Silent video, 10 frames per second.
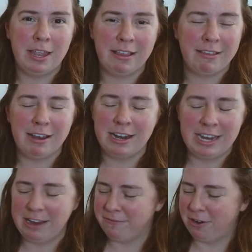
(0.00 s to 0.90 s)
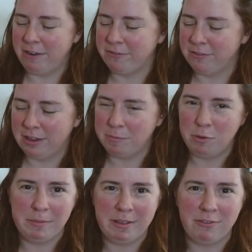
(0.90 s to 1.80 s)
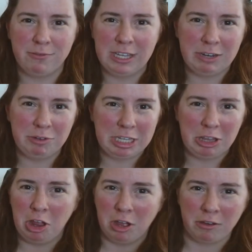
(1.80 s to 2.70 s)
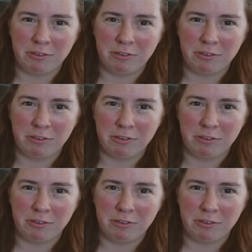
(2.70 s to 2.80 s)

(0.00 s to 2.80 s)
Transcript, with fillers: it's going to take forever. The appointment's really, really long.